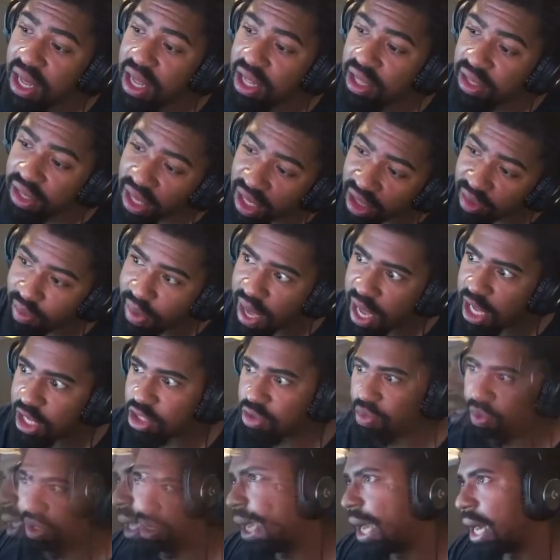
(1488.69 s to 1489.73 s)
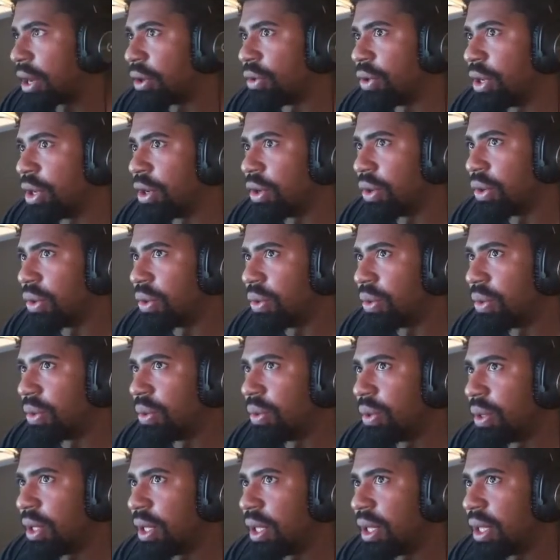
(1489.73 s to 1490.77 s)
deathmatch with, I don't
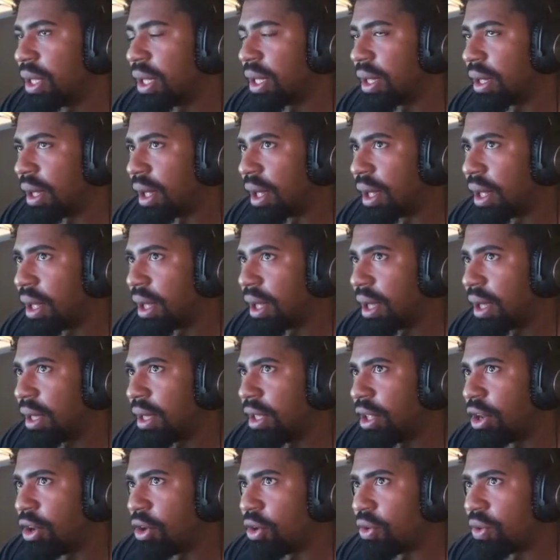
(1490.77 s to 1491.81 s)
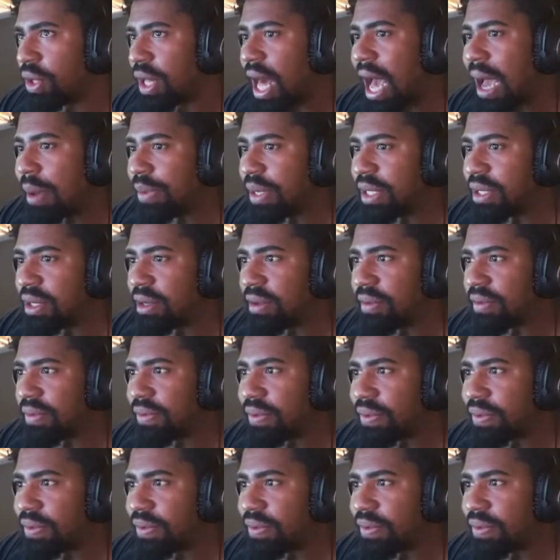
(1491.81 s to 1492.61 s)
know, lobbies of